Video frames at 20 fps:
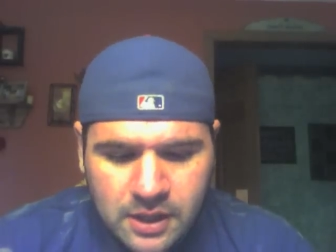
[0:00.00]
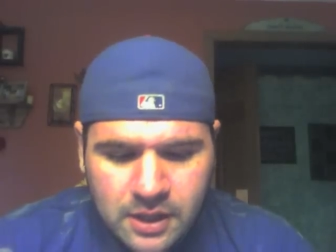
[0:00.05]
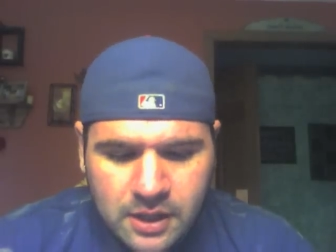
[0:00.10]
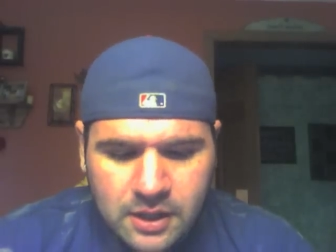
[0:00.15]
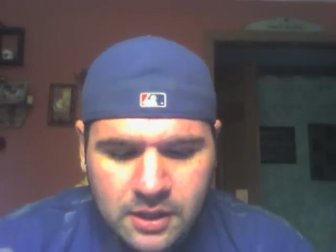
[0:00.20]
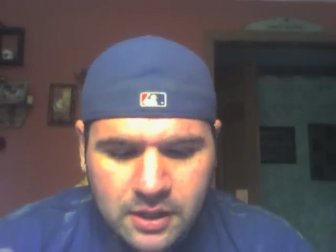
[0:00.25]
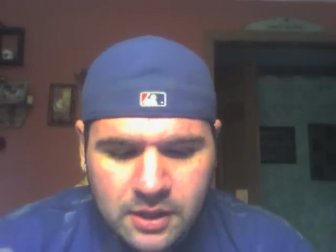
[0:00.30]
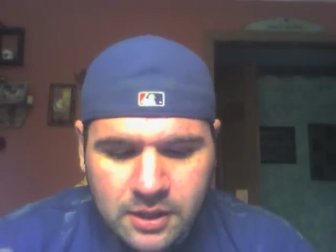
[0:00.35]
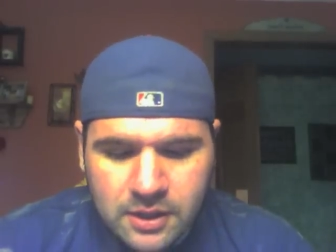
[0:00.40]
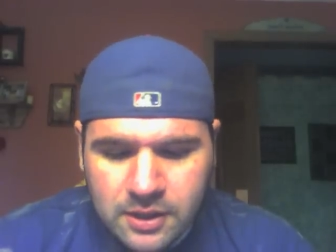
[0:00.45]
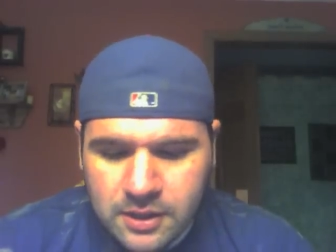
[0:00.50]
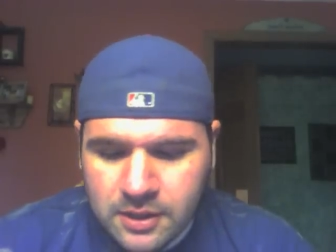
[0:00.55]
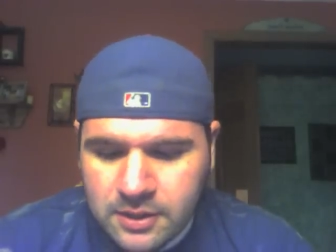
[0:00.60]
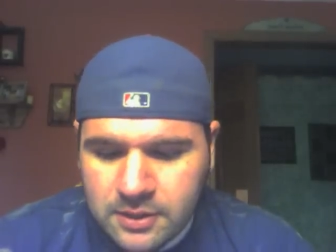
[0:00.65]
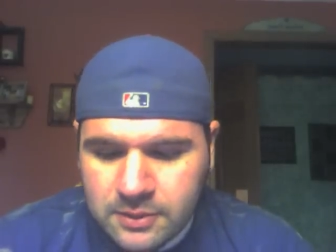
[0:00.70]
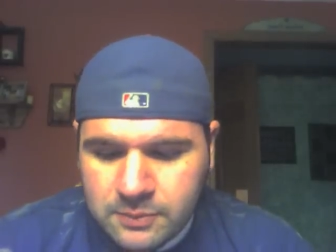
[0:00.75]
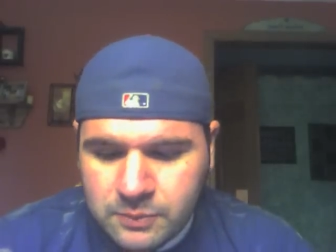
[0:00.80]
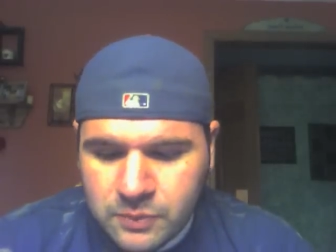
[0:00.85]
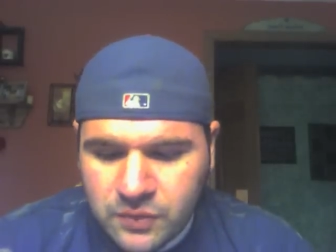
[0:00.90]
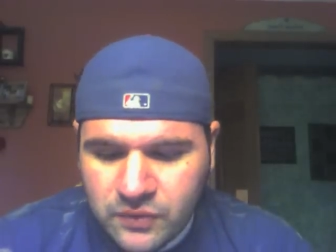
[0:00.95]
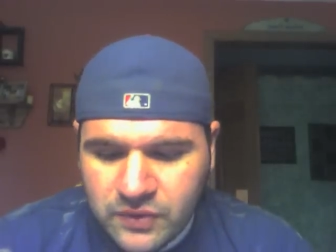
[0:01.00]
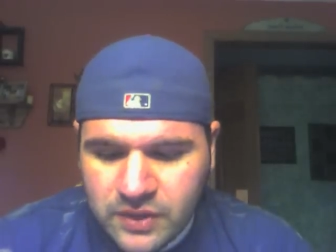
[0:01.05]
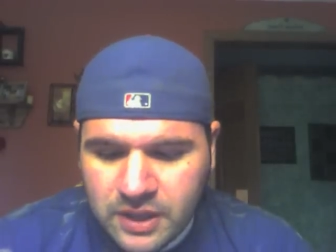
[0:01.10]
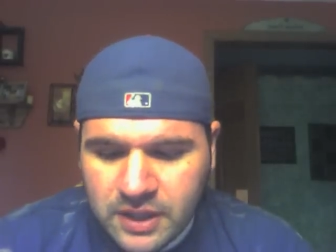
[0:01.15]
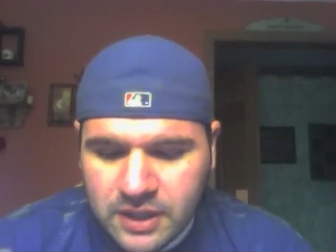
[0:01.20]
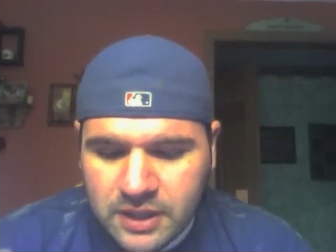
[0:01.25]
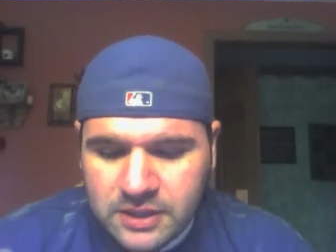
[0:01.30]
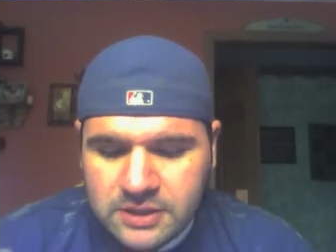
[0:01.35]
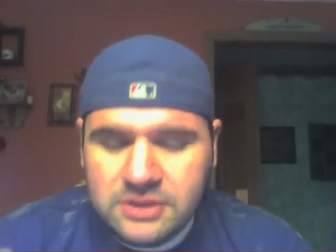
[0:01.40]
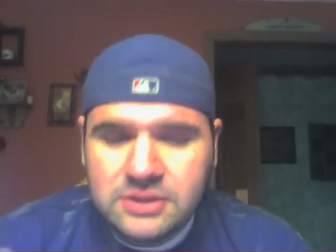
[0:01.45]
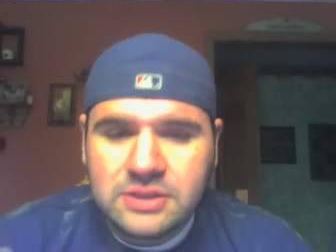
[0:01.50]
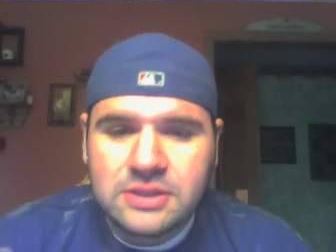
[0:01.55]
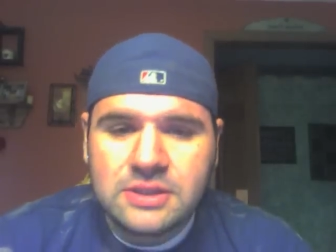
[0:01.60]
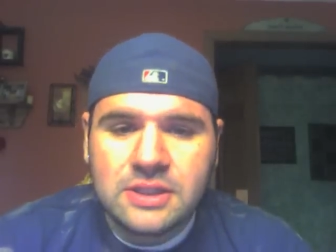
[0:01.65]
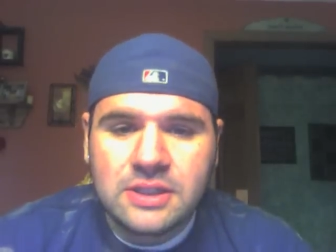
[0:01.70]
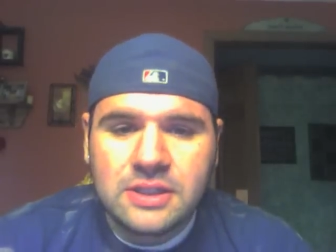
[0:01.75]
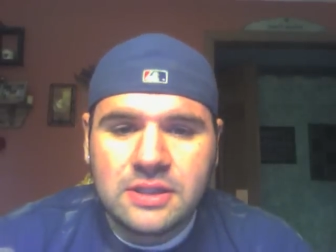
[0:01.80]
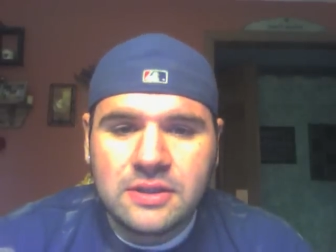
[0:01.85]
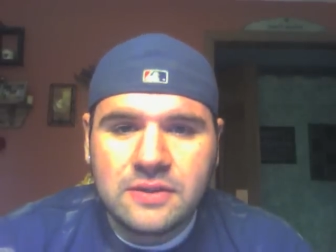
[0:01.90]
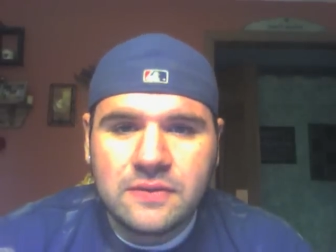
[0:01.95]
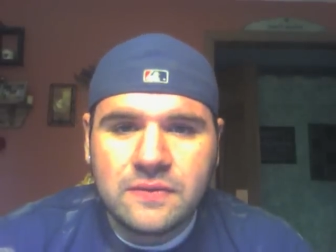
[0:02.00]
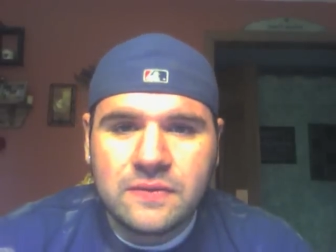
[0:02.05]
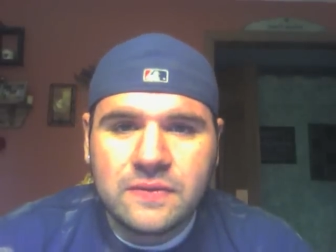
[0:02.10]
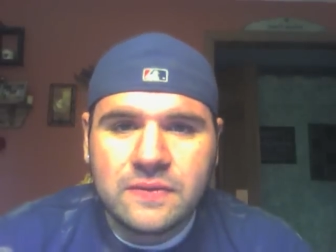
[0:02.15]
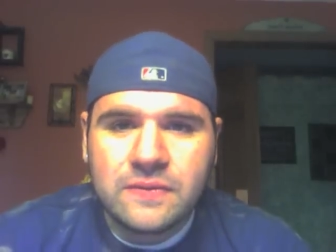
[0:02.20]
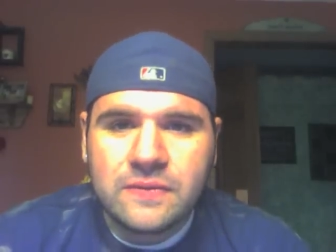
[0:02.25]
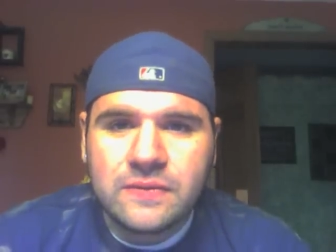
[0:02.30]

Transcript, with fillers: Um, moving on to Steve.